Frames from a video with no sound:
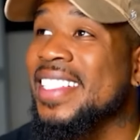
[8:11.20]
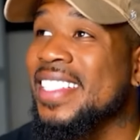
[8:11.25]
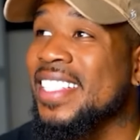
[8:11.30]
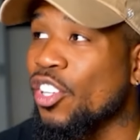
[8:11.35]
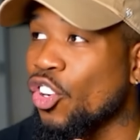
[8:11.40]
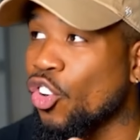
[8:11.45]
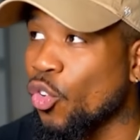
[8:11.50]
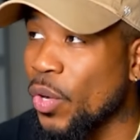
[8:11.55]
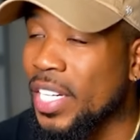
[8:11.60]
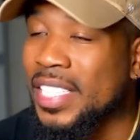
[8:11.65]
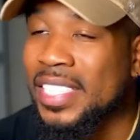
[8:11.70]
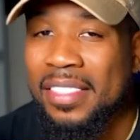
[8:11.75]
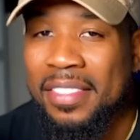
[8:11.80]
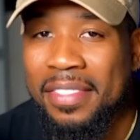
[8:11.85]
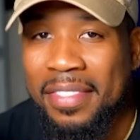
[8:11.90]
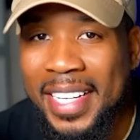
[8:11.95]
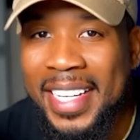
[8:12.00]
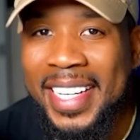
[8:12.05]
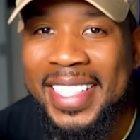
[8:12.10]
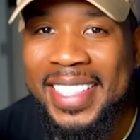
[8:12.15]
is an
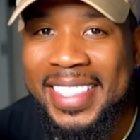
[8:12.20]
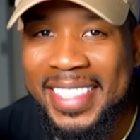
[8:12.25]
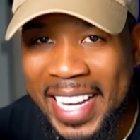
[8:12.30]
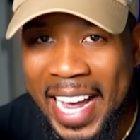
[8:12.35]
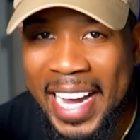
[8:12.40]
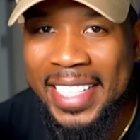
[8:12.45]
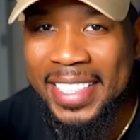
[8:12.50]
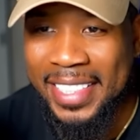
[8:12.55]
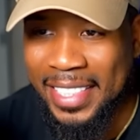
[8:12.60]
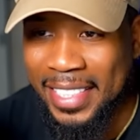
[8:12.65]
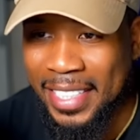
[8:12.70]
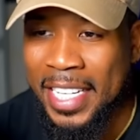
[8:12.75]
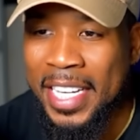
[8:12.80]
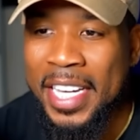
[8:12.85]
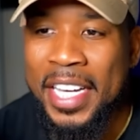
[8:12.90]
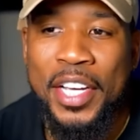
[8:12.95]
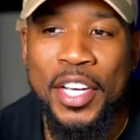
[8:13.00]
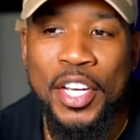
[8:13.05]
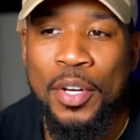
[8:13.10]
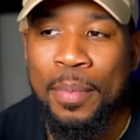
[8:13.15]
aggressive tactic,
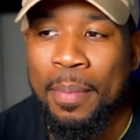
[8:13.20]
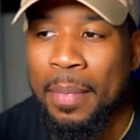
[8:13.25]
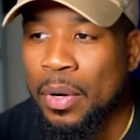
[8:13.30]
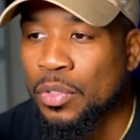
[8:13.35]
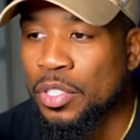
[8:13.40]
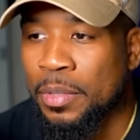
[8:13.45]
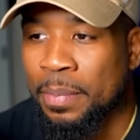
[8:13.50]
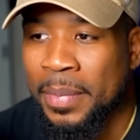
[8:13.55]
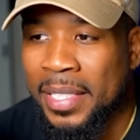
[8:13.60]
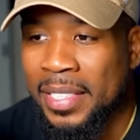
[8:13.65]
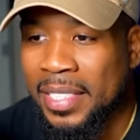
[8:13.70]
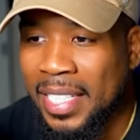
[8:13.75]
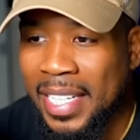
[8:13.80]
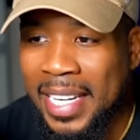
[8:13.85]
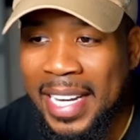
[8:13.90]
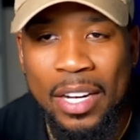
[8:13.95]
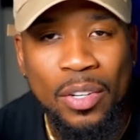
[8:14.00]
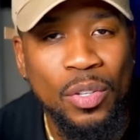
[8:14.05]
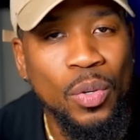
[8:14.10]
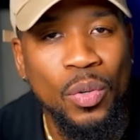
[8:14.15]
and most men
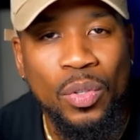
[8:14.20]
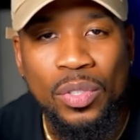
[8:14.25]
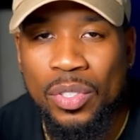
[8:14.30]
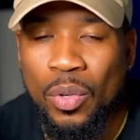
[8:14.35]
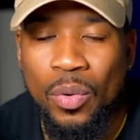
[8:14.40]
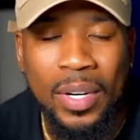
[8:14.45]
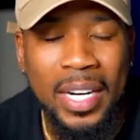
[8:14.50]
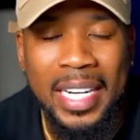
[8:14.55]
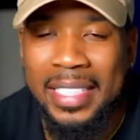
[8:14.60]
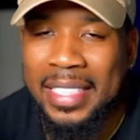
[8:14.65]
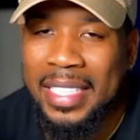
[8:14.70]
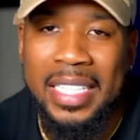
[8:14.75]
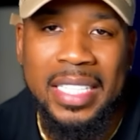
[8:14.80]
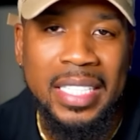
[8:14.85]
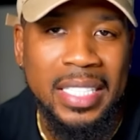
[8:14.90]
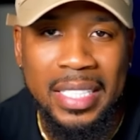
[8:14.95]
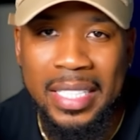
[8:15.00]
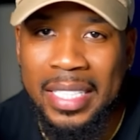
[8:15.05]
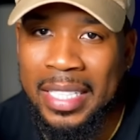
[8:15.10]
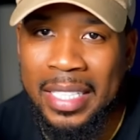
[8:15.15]
today don't got
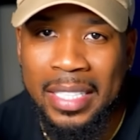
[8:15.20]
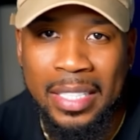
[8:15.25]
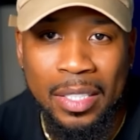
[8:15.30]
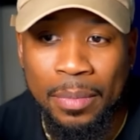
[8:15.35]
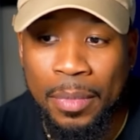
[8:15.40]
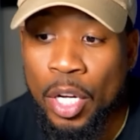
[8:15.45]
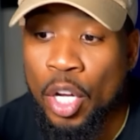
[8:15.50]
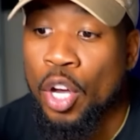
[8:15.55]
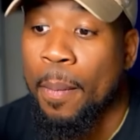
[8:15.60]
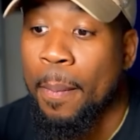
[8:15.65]
that shit in them.